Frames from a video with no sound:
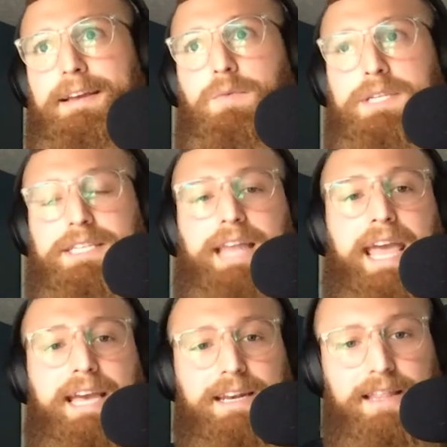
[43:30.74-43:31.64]

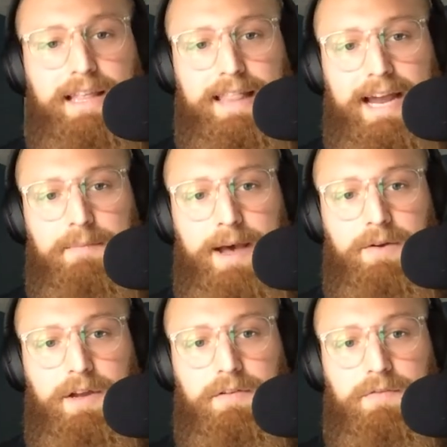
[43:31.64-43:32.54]
withstand that
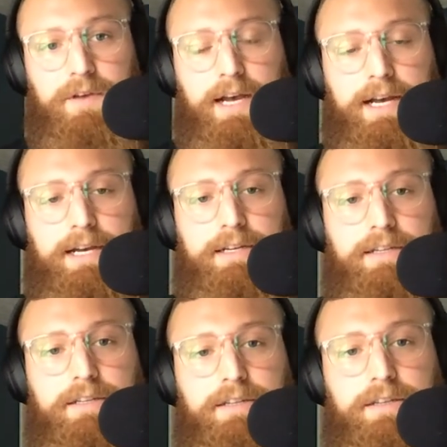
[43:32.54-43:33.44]
amount of
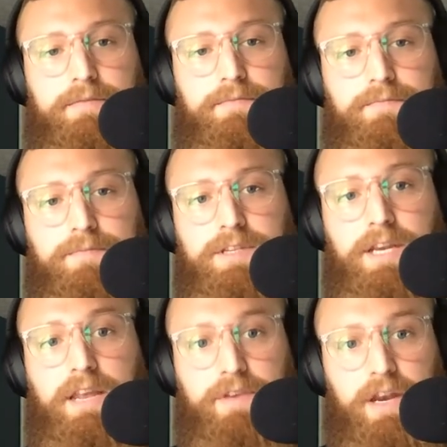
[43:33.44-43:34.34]

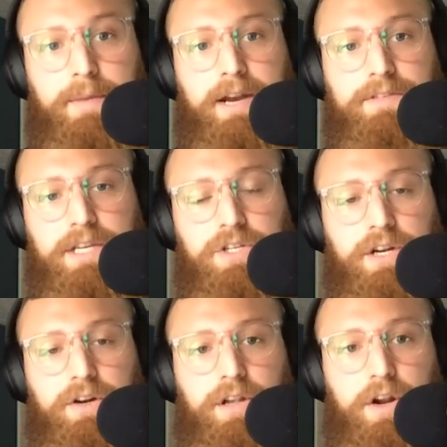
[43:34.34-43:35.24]
significant amount of
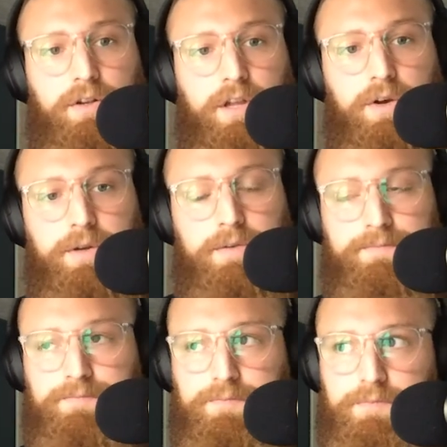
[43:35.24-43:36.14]
tension or load.
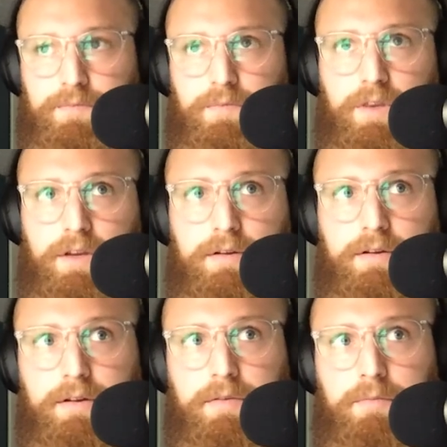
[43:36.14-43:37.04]

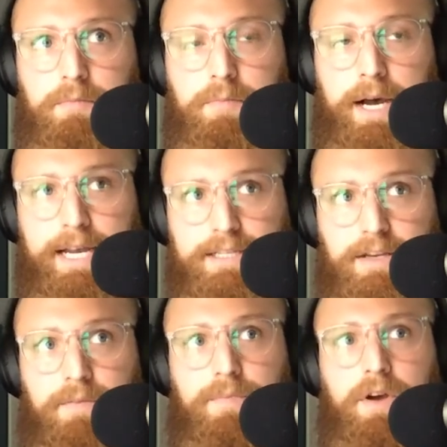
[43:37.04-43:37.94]
But
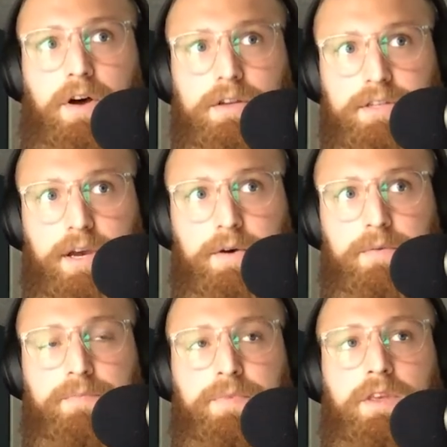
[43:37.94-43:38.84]

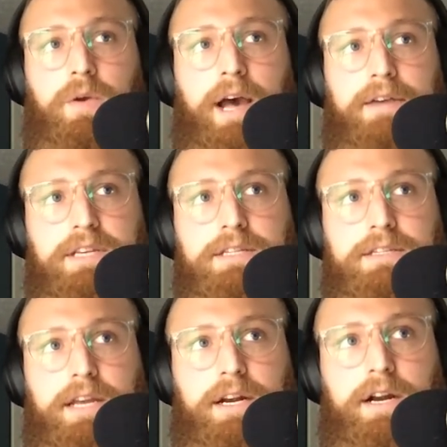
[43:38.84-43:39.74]
also, you have to
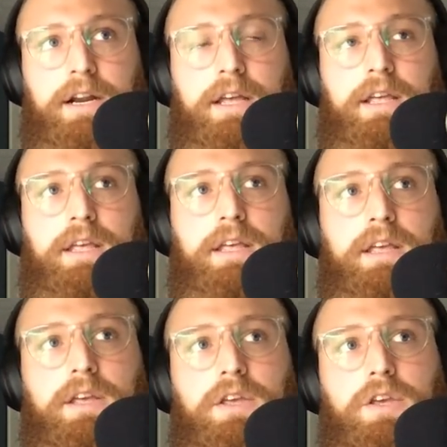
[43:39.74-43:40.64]
consider
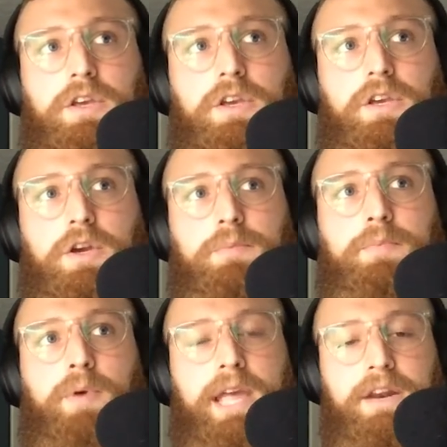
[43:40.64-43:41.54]
your
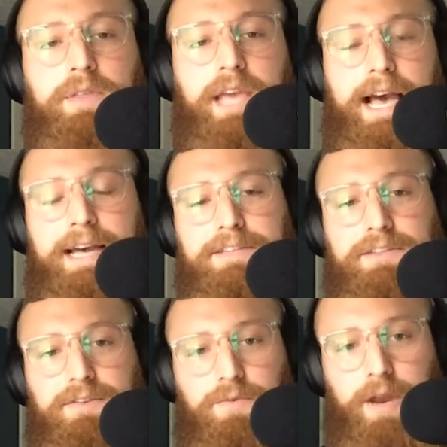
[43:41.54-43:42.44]
brain only
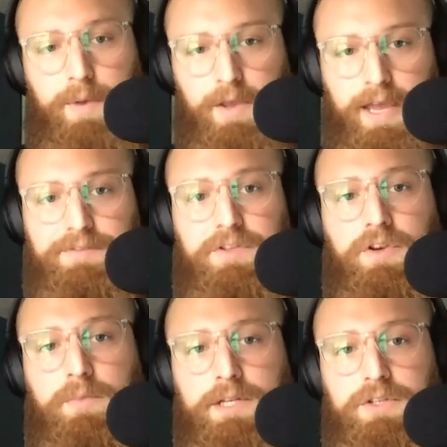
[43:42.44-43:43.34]
has, right? We only have
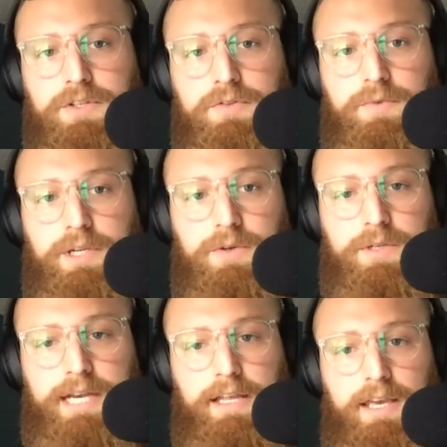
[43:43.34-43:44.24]
so much
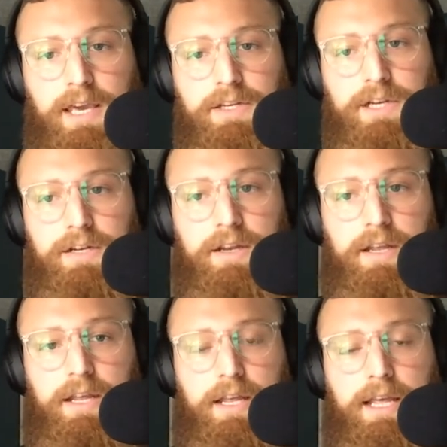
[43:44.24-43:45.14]
resource allocation.
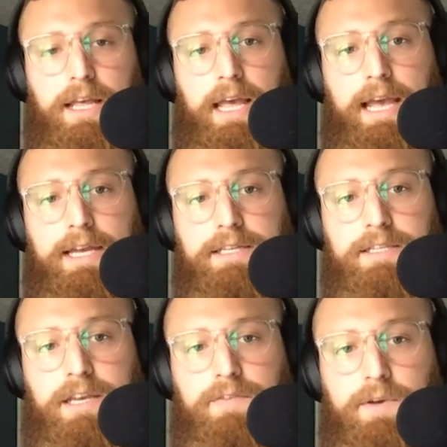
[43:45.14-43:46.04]

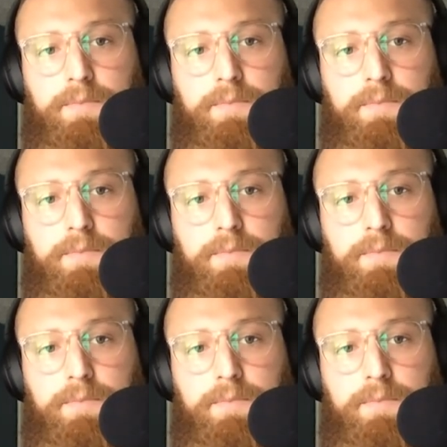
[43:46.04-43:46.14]
And if your